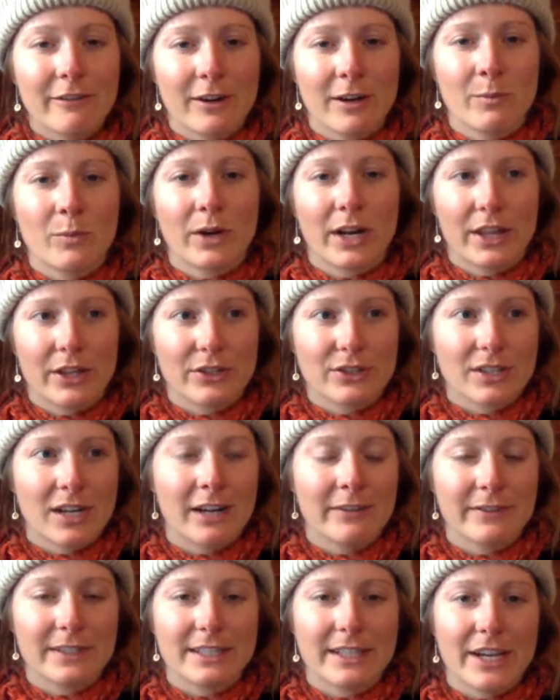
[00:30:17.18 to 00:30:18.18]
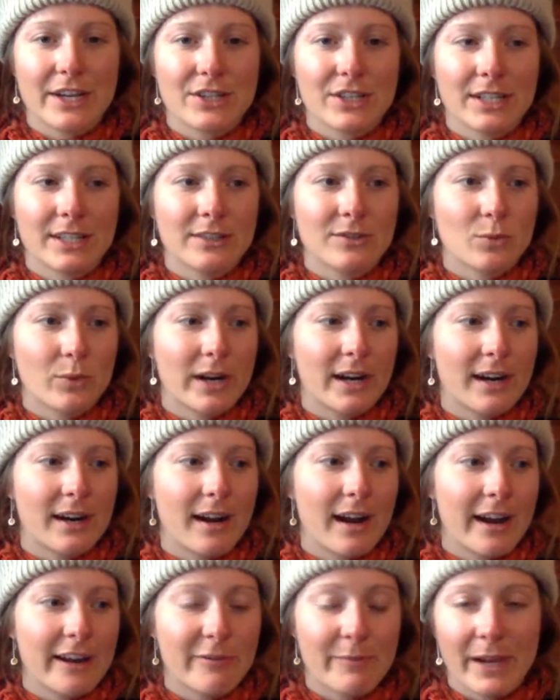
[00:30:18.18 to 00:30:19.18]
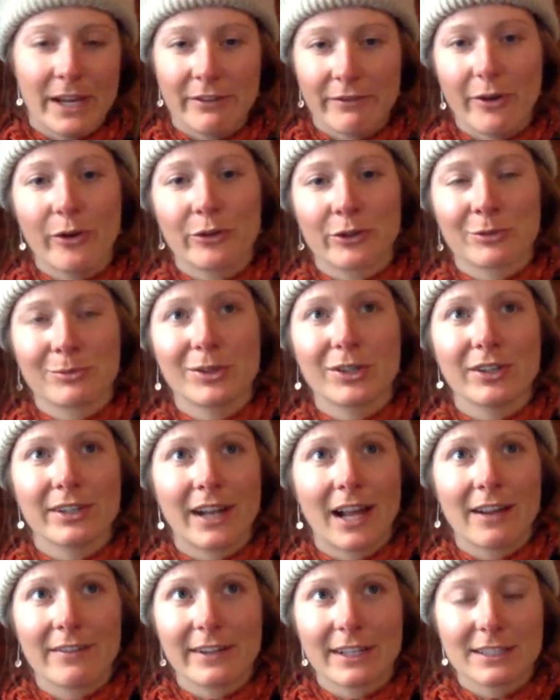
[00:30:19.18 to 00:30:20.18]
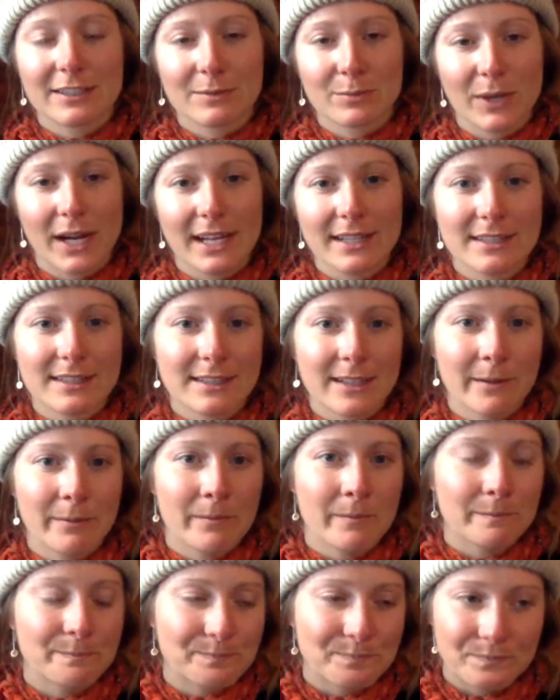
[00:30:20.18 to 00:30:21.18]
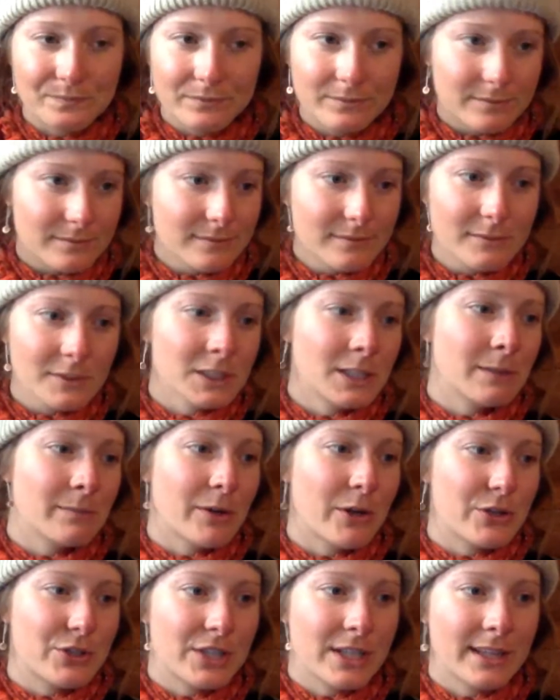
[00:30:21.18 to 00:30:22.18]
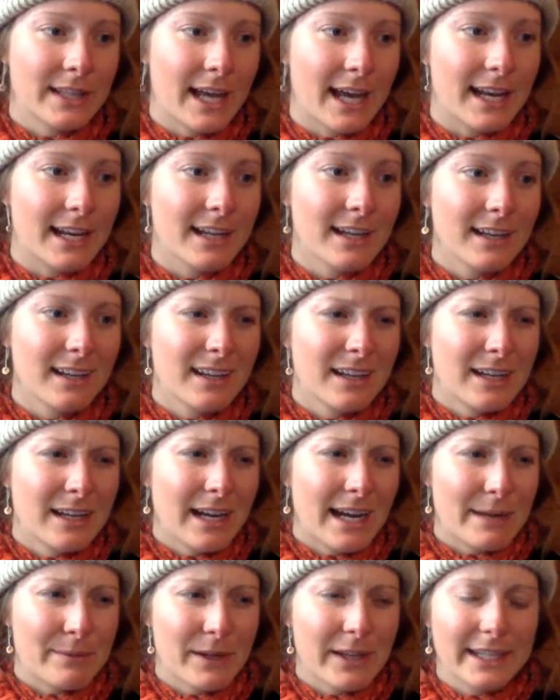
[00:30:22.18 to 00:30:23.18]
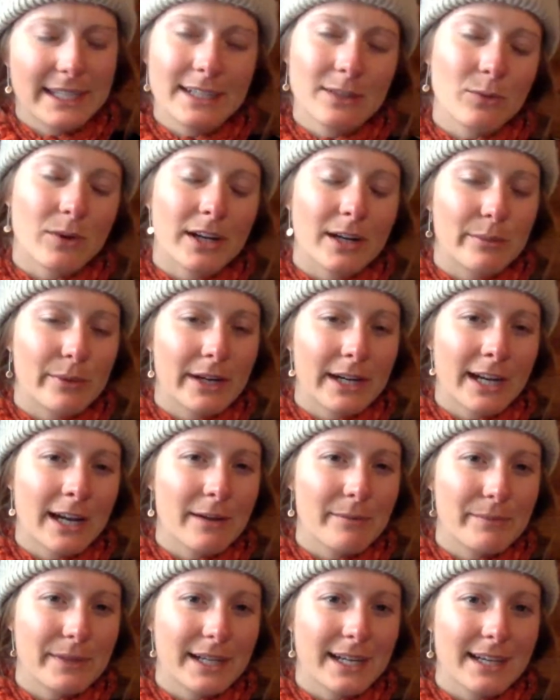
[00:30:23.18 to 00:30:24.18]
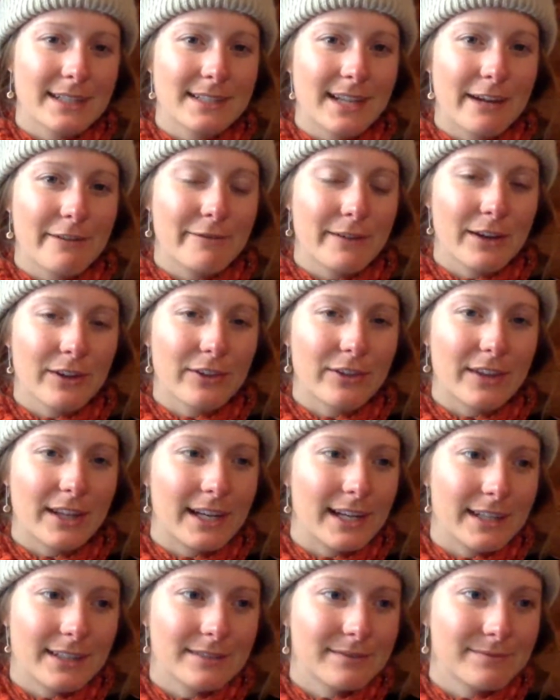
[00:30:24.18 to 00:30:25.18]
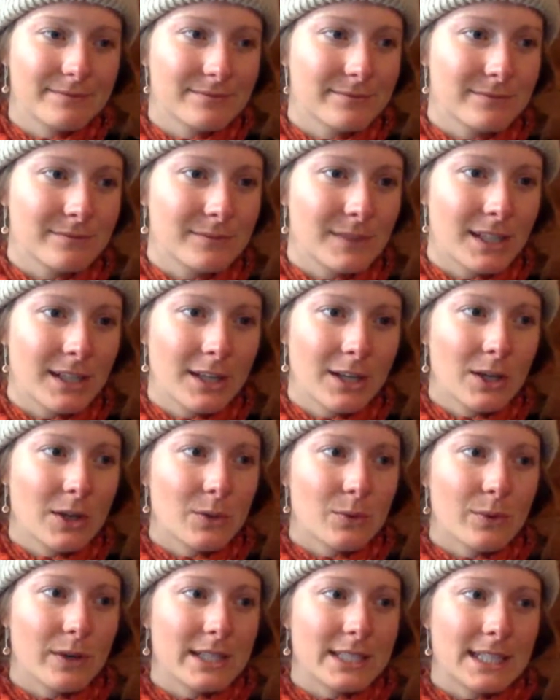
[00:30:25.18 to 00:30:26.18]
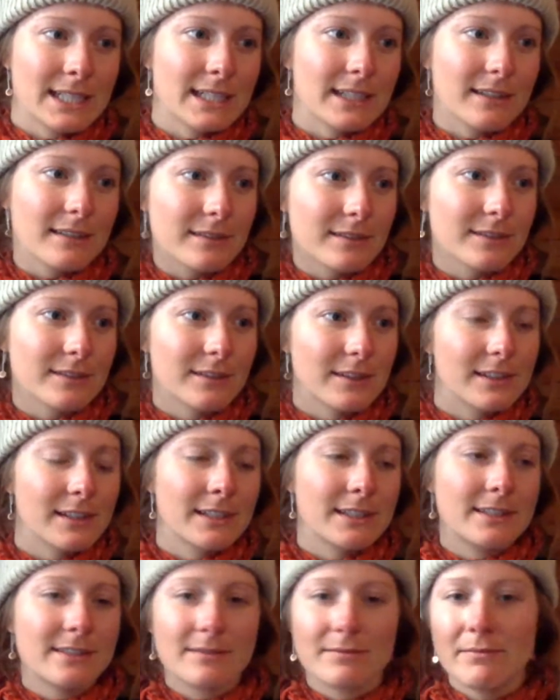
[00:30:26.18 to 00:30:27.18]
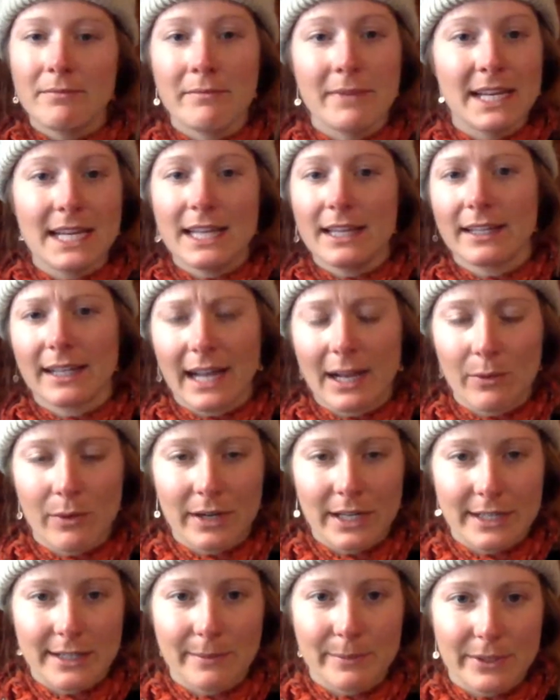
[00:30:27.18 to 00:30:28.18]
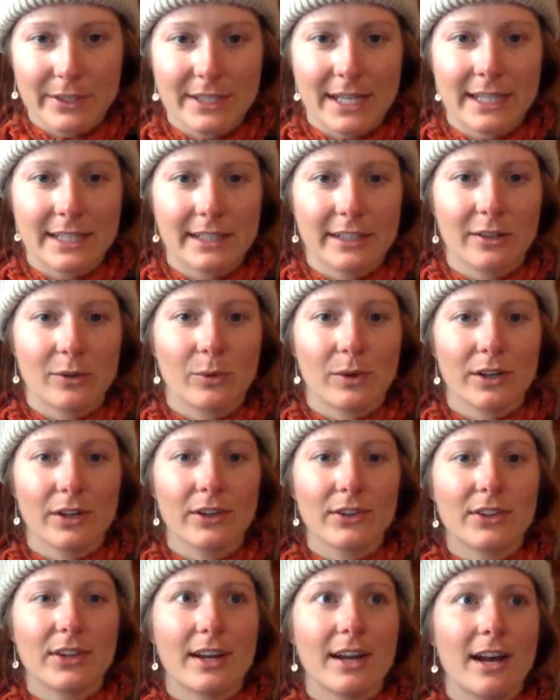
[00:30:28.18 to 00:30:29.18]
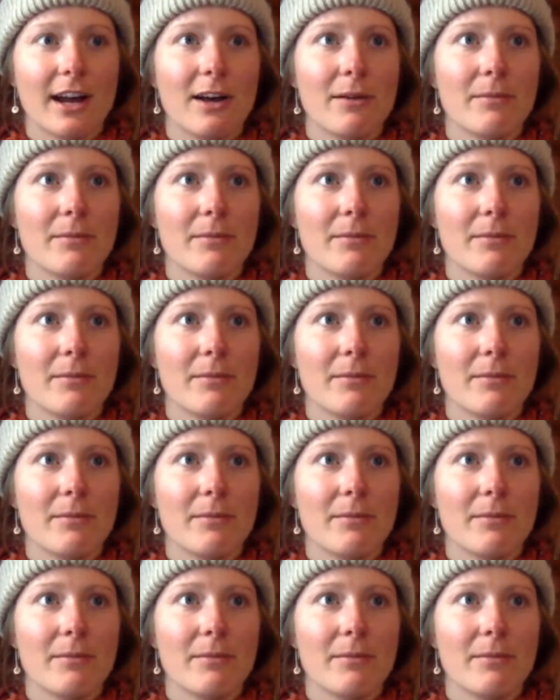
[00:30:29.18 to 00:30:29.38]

from one of those conversations where I've been vulnerable and I've expressed some emotion that I probably didn't want to bring up because I felt that it wasn't the me that I wanted to present to the world.